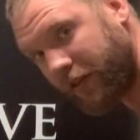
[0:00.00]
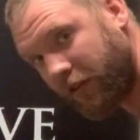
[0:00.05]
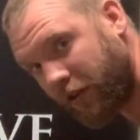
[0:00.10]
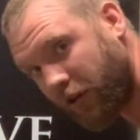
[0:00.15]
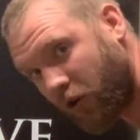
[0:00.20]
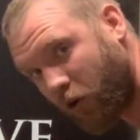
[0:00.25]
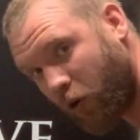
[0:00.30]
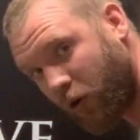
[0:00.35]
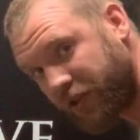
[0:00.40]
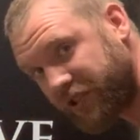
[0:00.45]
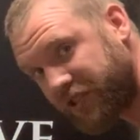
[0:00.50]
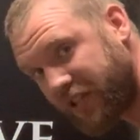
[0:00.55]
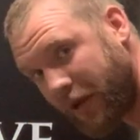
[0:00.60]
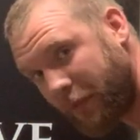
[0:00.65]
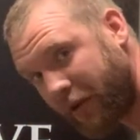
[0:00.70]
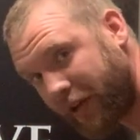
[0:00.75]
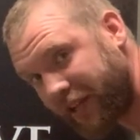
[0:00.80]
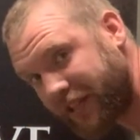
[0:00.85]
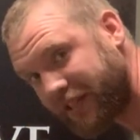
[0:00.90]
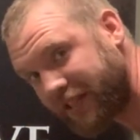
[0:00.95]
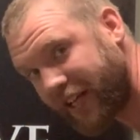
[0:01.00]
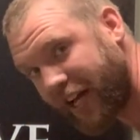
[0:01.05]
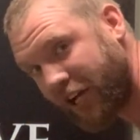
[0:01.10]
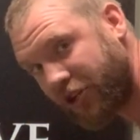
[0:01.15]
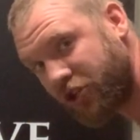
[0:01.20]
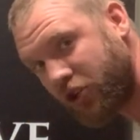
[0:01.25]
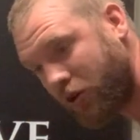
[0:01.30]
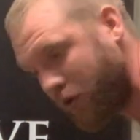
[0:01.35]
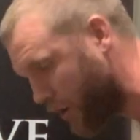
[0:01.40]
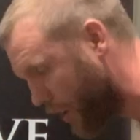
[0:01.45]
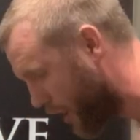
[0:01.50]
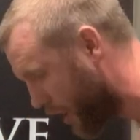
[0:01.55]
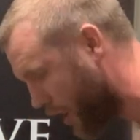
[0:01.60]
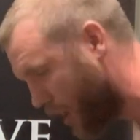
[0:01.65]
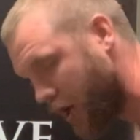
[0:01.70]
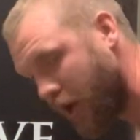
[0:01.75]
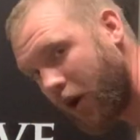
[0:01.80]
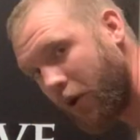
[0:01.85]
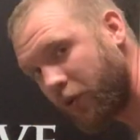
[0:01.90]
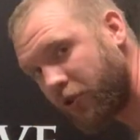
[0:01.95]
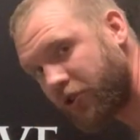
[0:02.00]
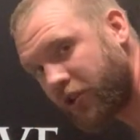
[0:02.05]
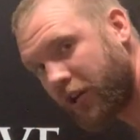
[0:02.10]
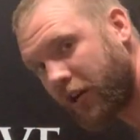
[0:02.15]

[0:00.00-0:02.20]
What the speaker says: The core is stable like a statue, and we're just